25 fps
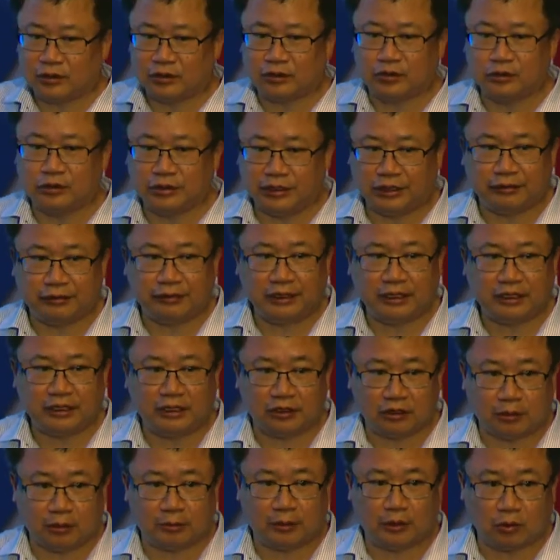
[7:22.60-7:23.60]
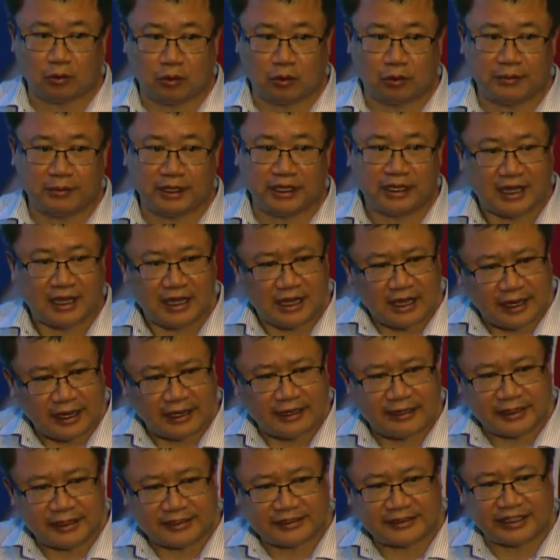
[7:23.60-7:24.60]
2-degree global warming. And
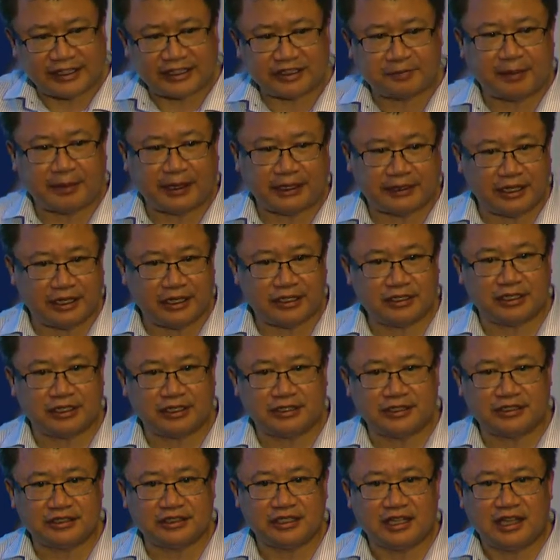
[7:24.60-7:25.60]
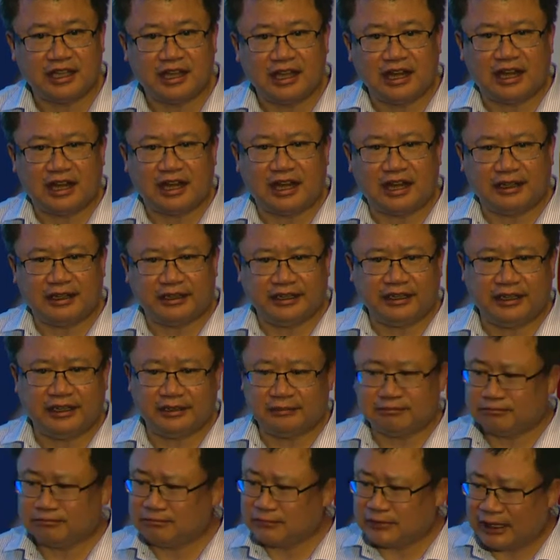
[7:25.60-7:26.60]
that's expectations
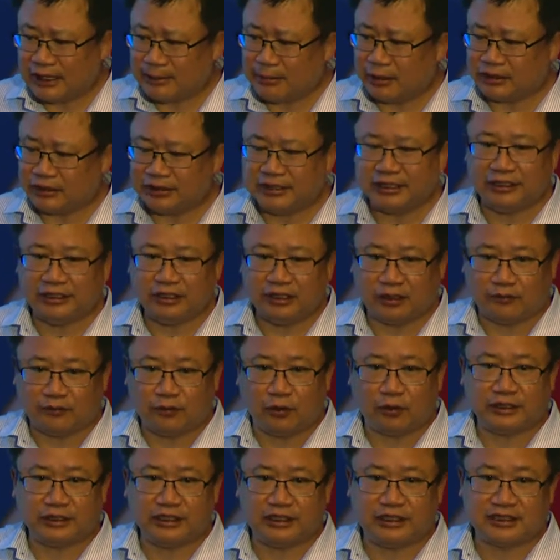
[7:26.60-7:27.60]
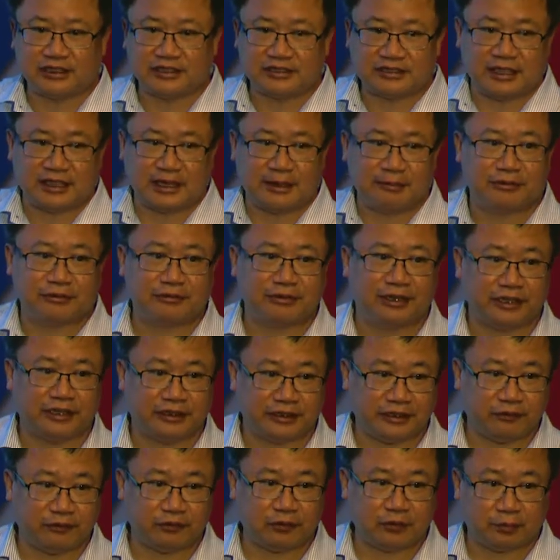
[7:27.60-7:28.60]
in about 30 or 40 years' time
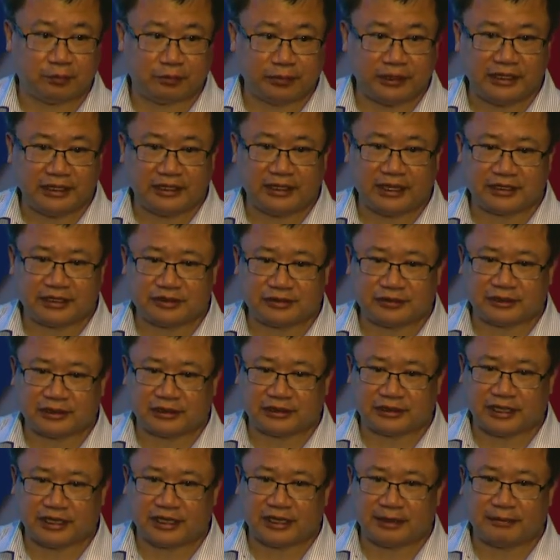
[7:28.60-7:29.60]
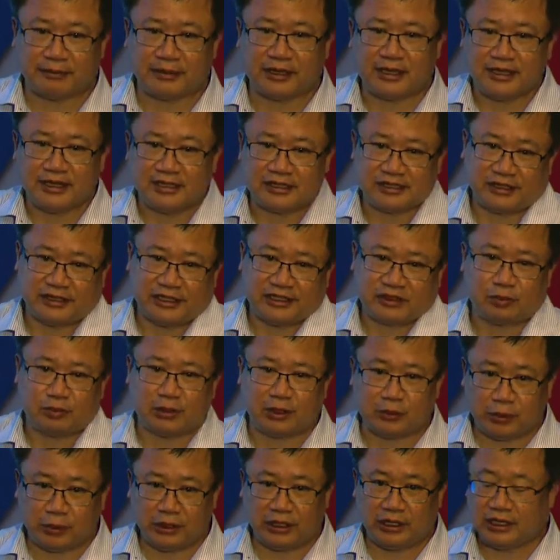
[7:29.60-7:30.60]
relative to pre-industrial time. So that's what
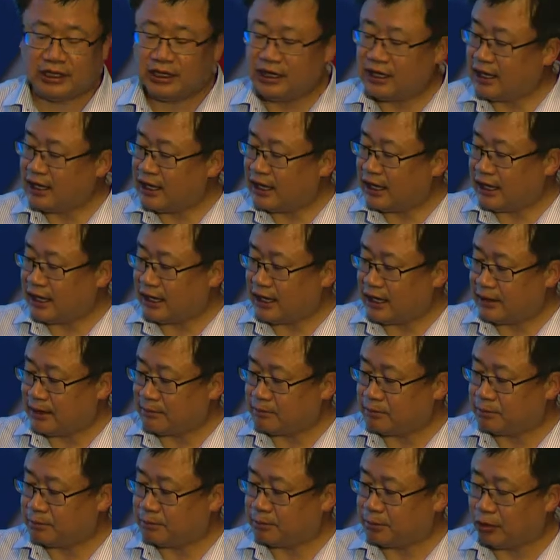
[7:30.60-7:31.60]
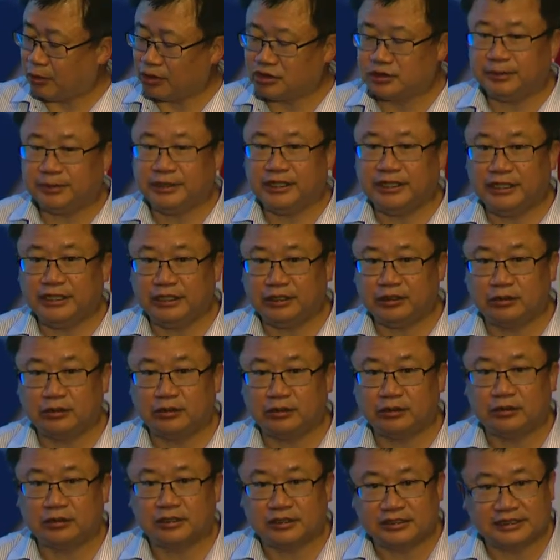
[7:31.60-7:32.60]
we possibly need to
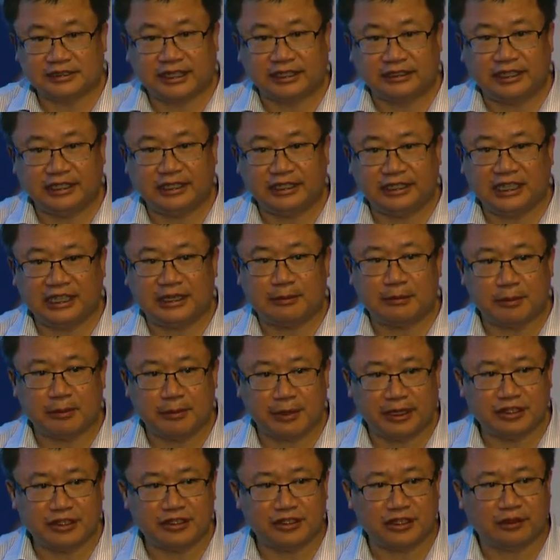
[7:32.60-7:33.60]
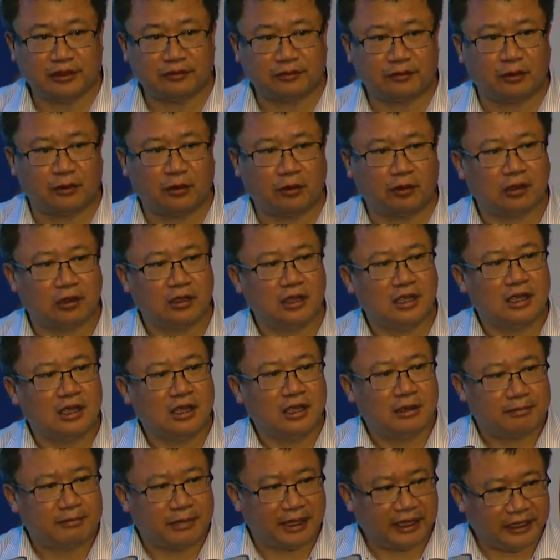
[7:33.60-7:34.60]
start thinking about managing for.
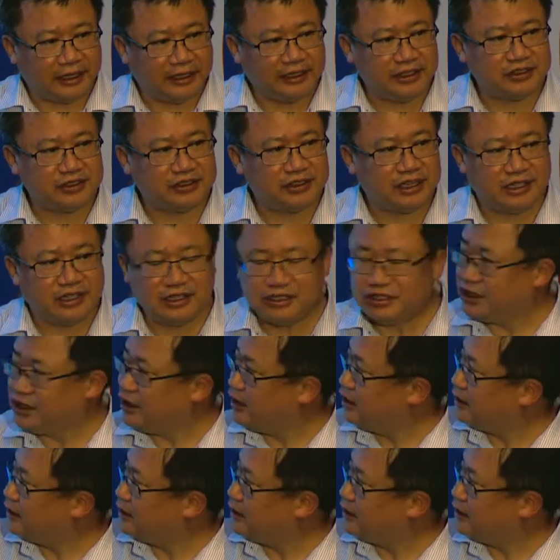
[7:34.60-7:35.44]
But it is challenging